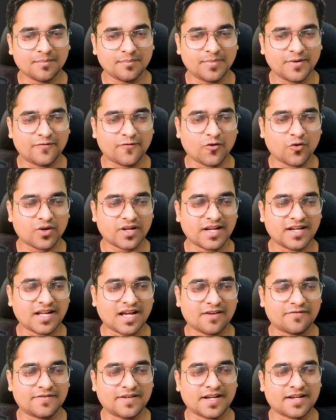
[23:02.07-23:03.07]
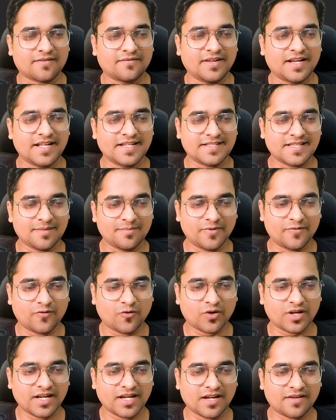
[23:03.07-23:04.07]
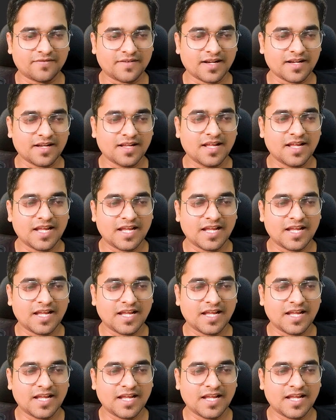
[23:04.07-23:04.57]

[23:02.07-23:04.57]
before and after, when I say before and after,